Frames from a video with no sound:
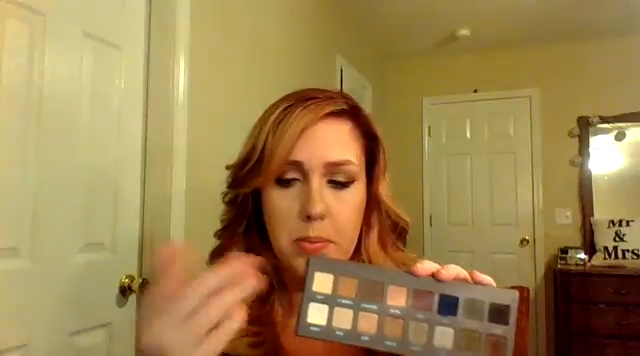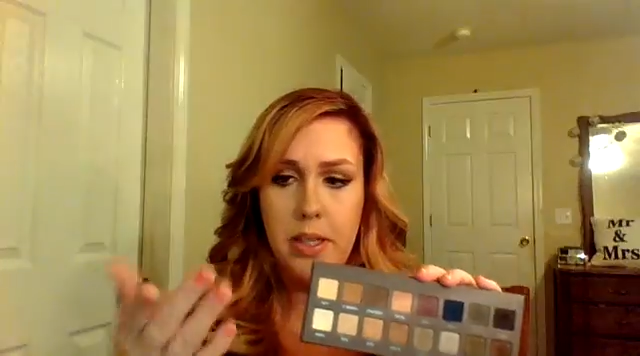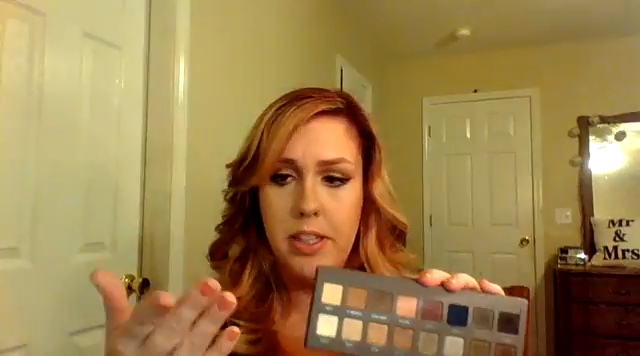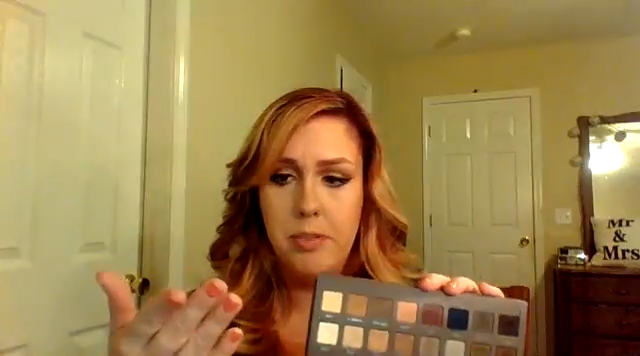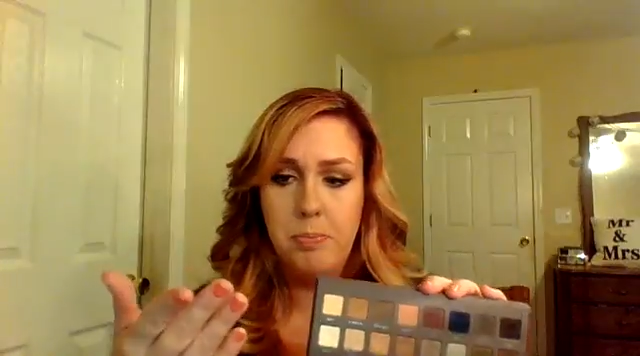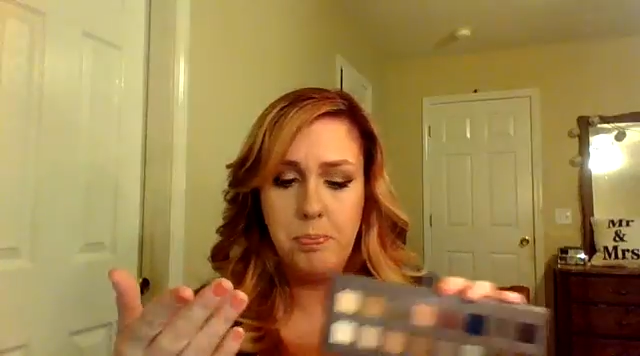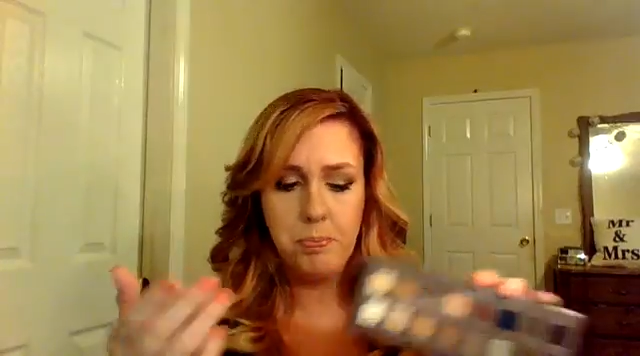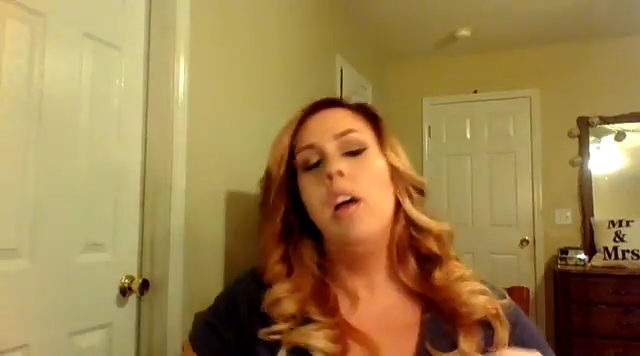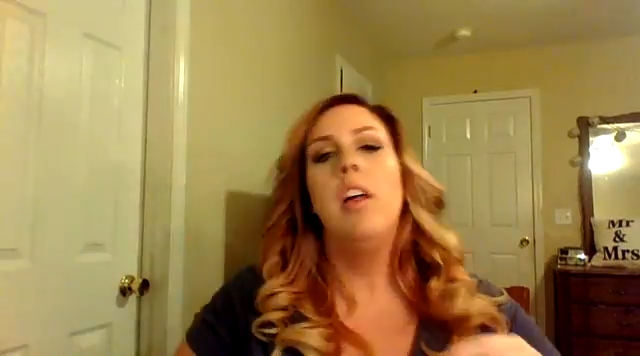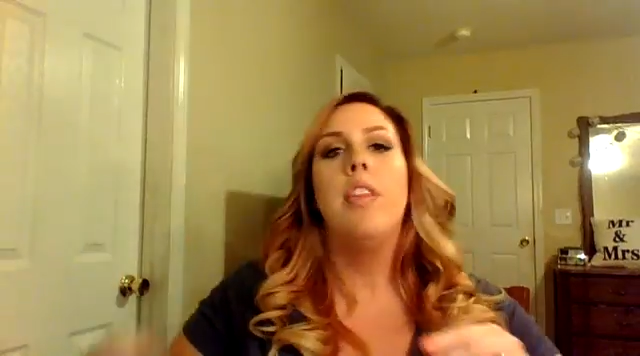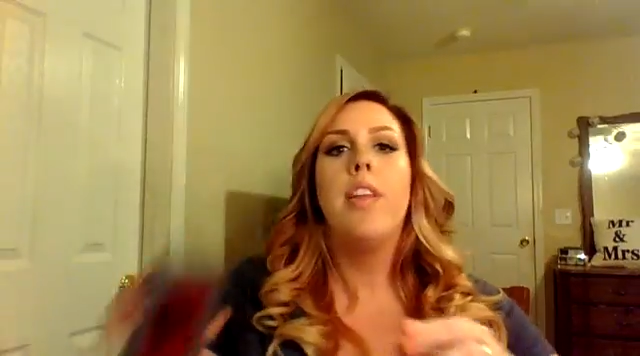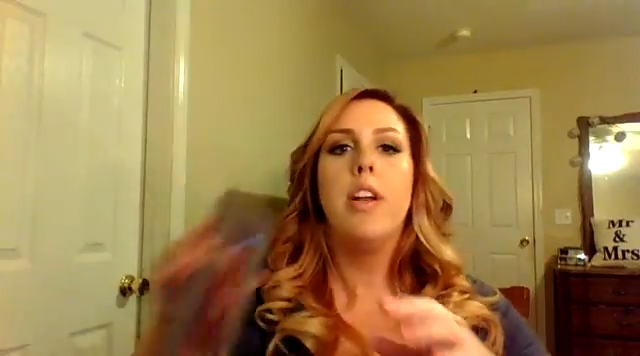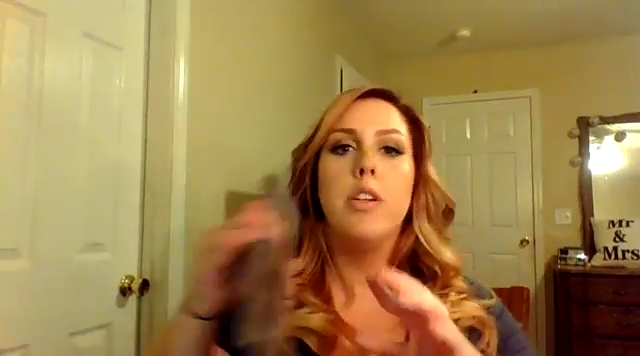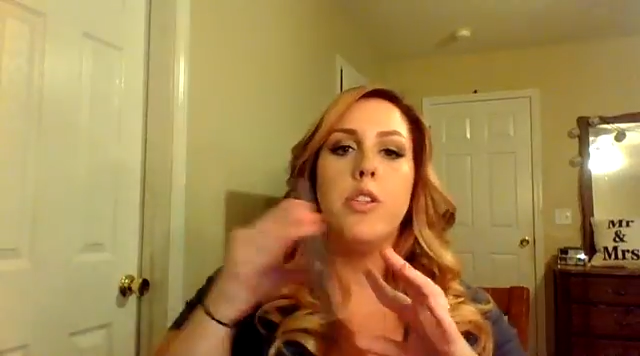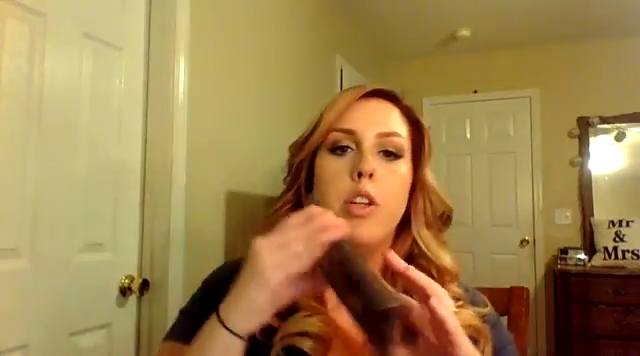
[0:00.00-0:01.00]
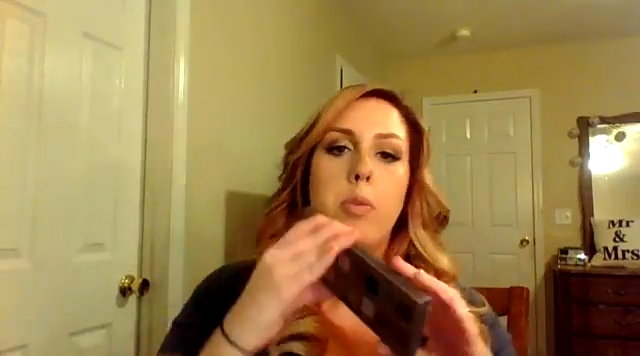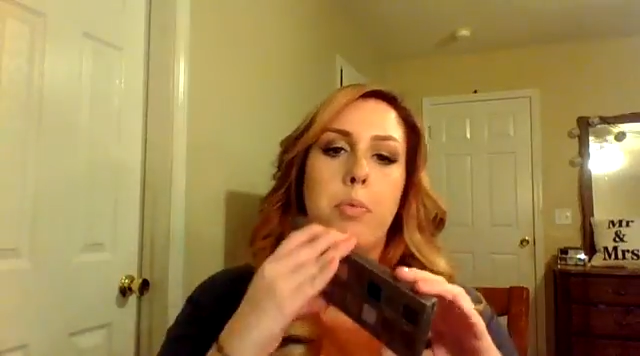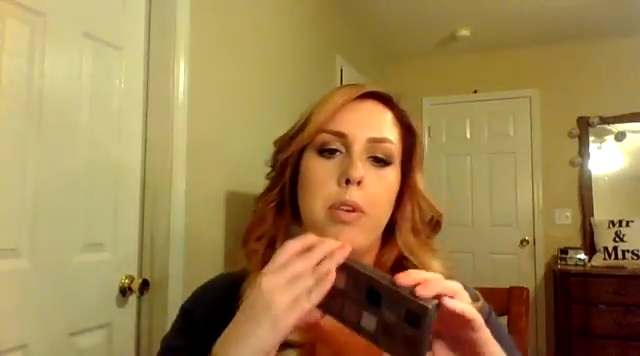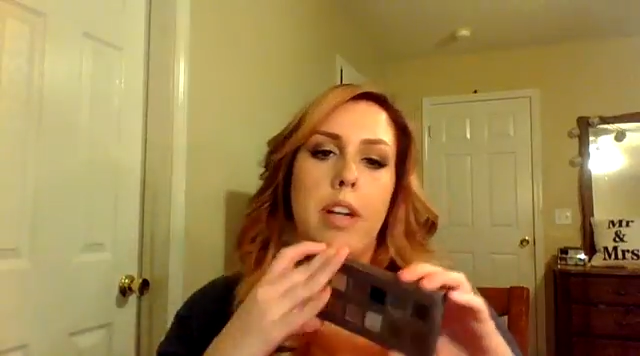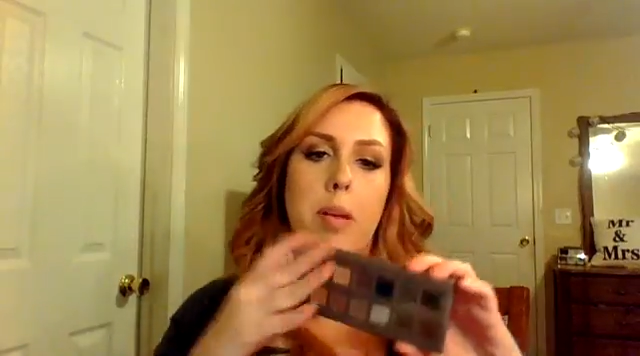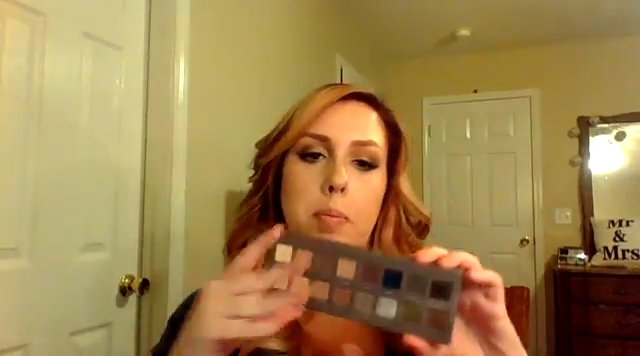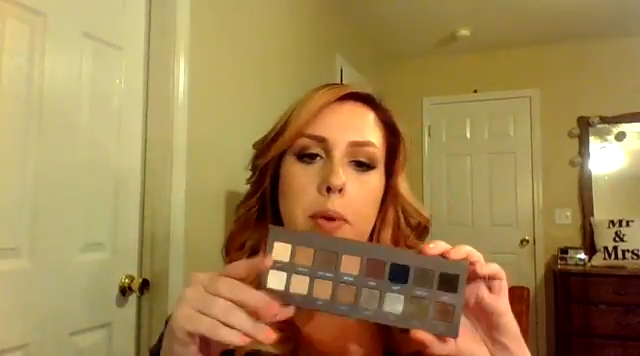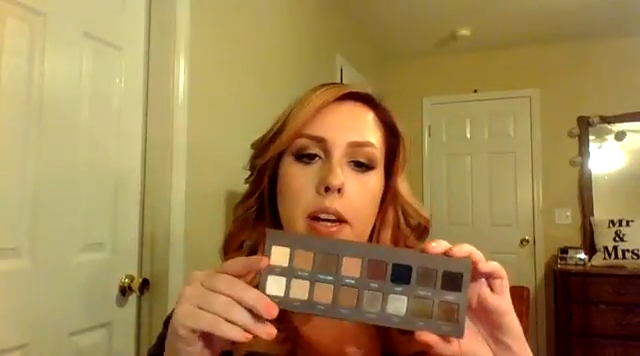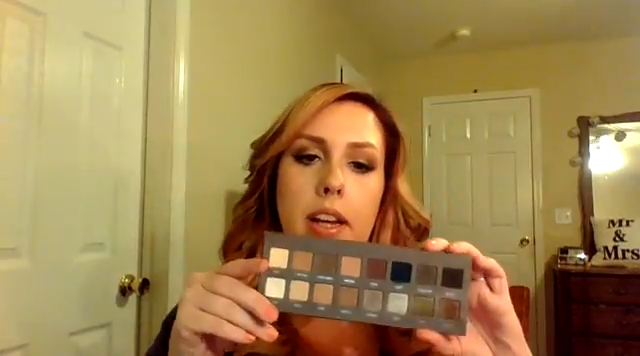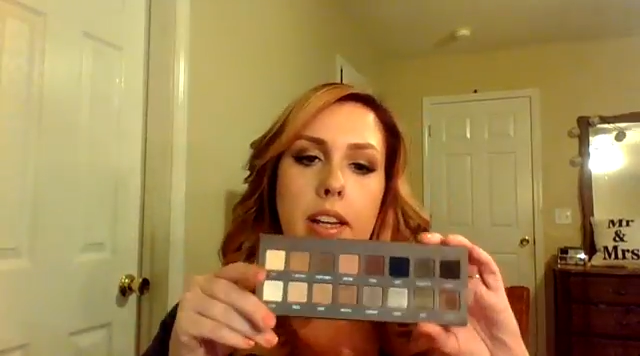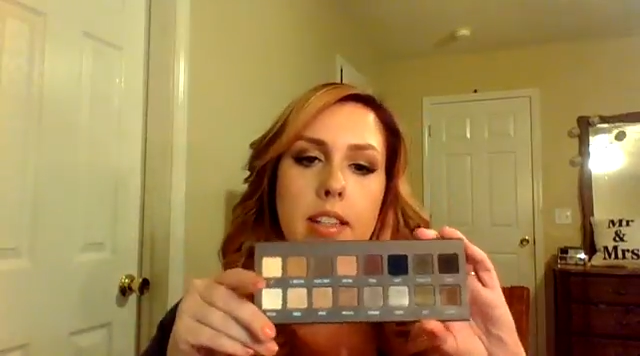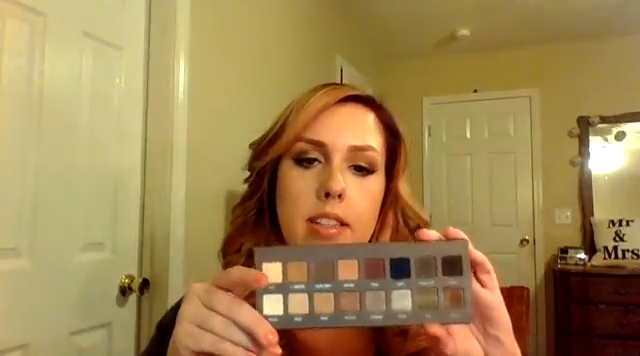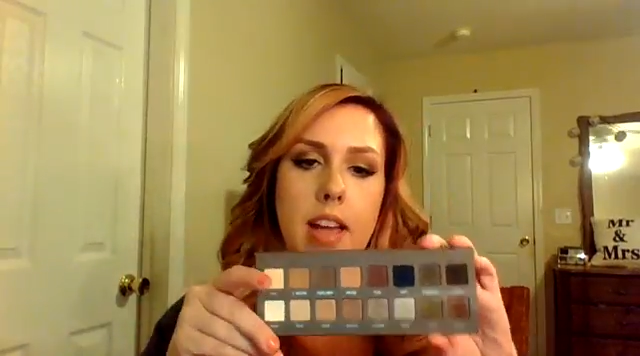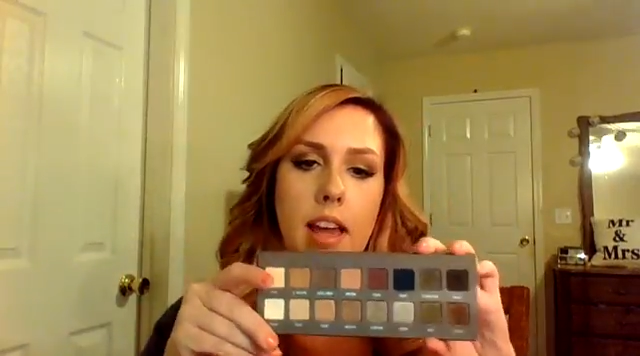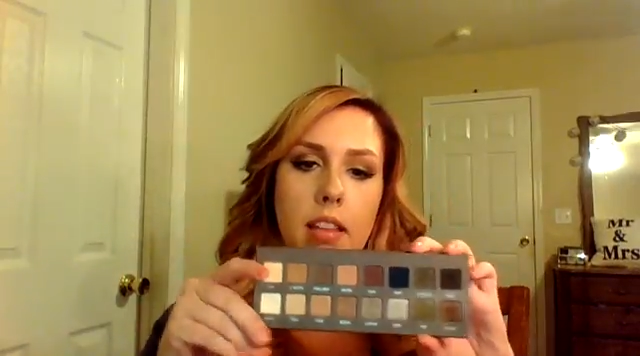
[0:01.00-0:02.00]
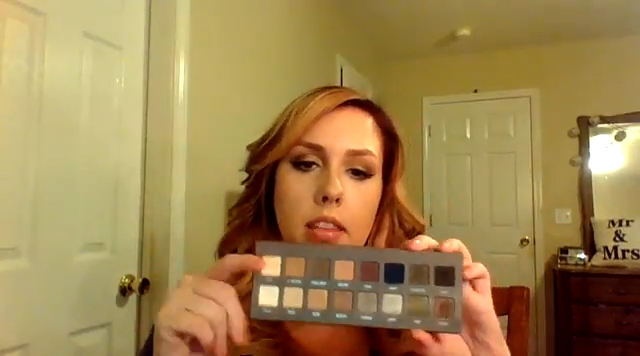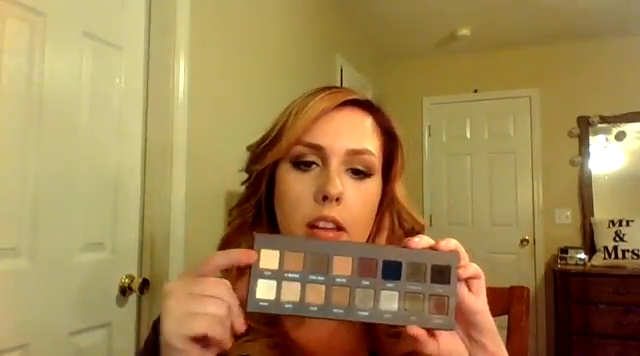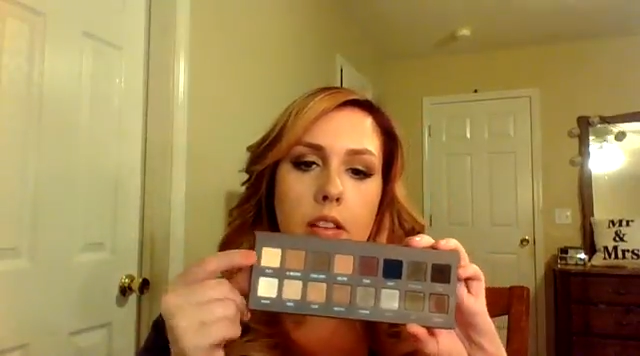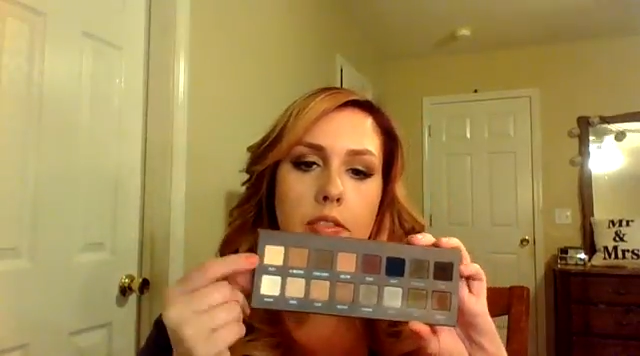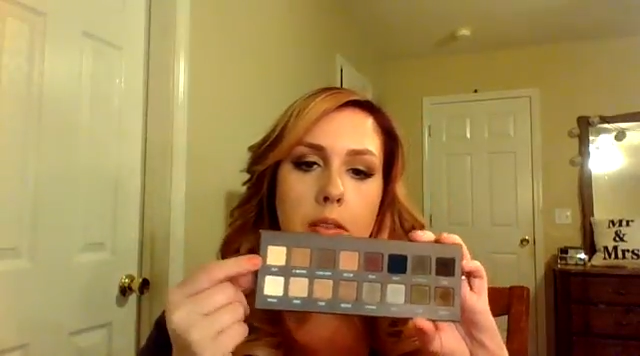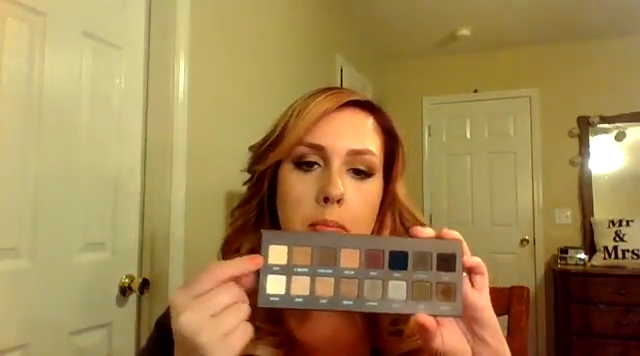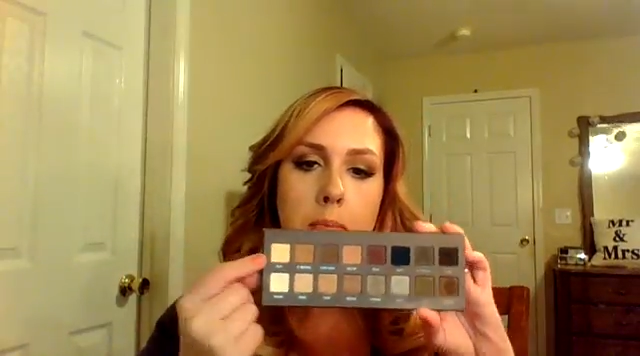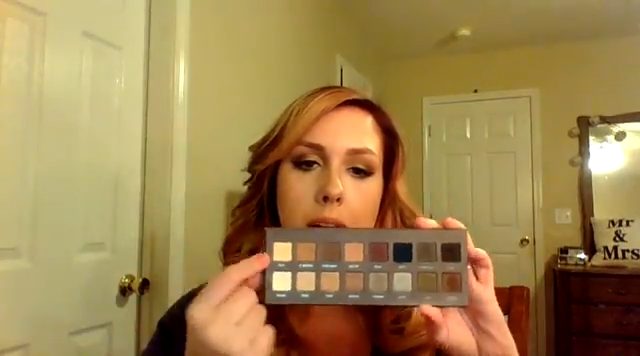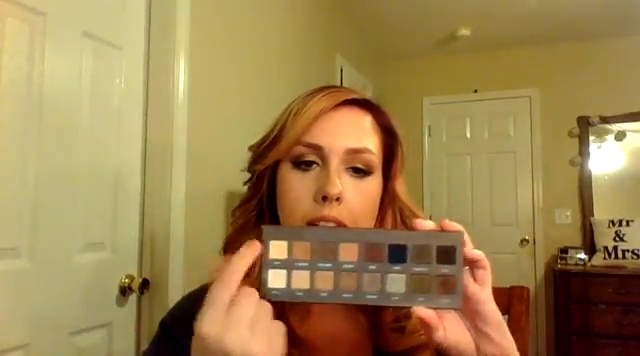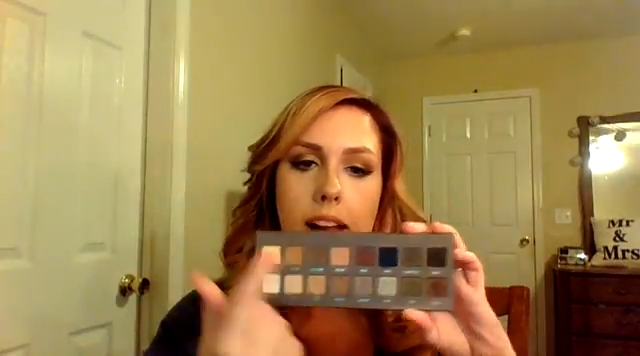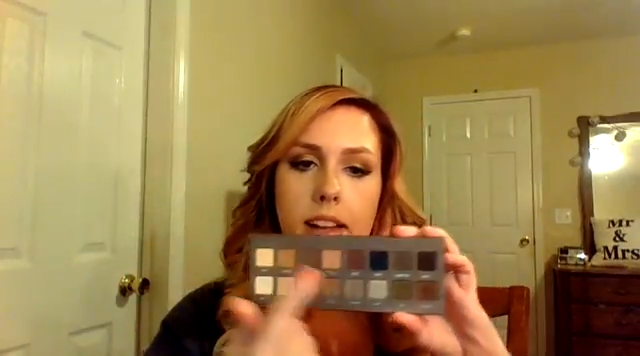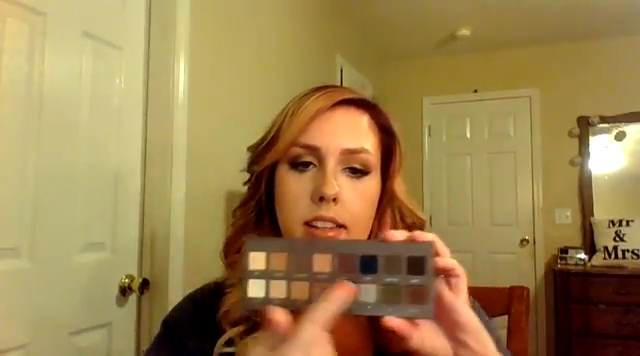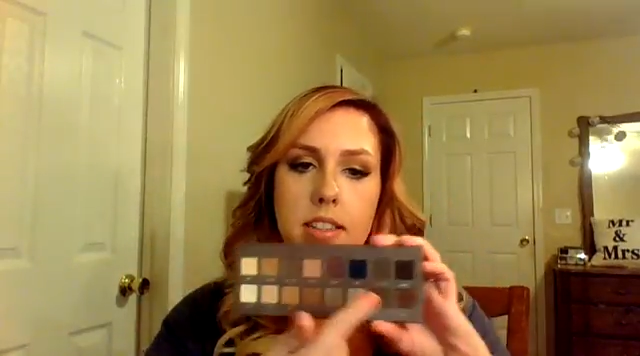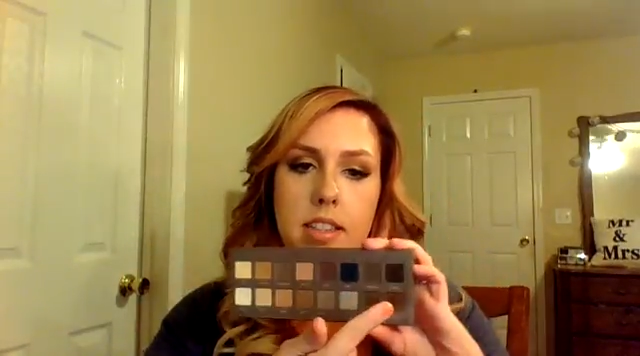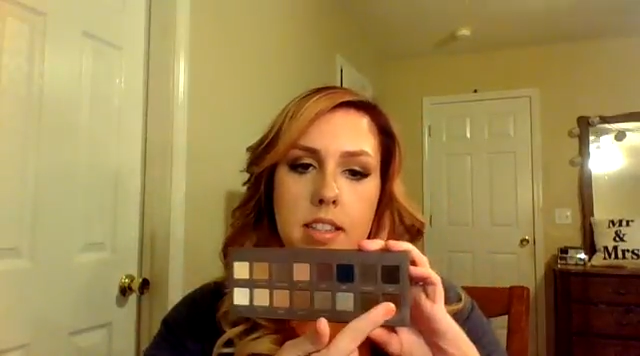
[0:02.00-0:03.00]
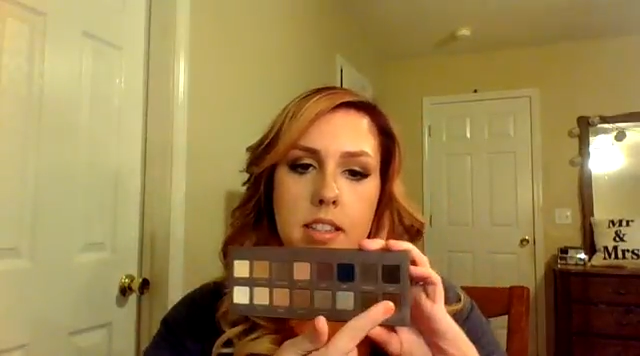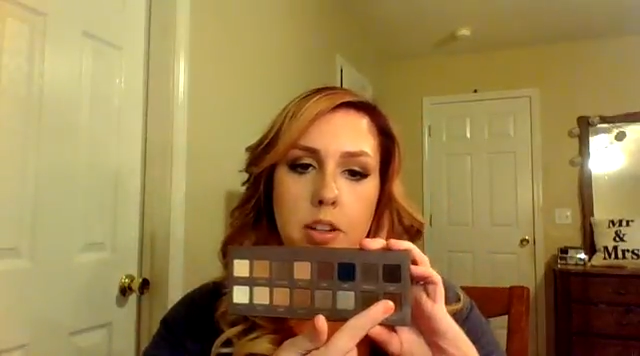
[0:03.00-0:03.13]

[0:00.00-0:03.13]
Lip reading: But they're so pretty. But I love the mattes.